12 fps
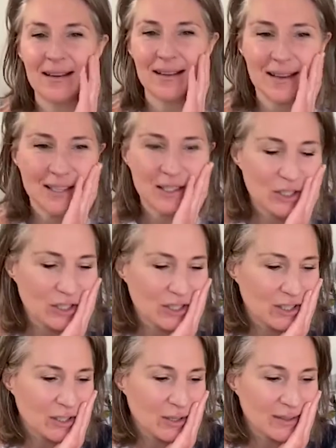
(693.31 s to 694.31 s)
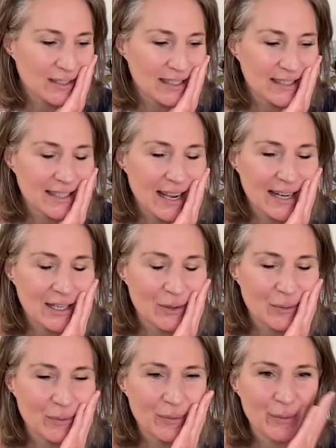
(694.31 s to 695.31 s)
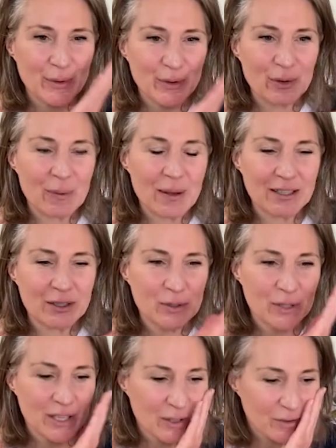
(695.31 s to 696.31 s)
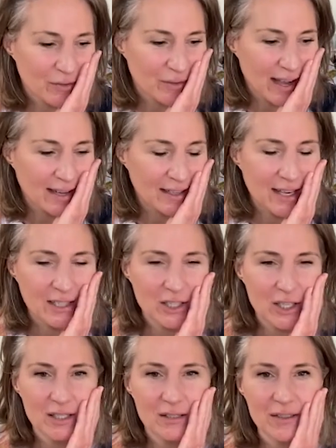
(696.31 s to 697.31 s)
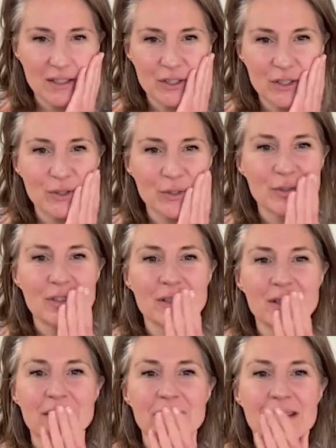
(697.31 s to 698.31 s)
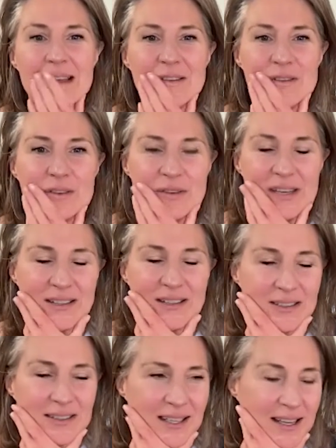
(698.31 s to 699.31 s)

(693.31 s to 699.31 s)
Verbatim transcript: And it just, you know, just I know with you, Ben, too, like you've had digestive issues, you know, that you've mm-hmm. healed.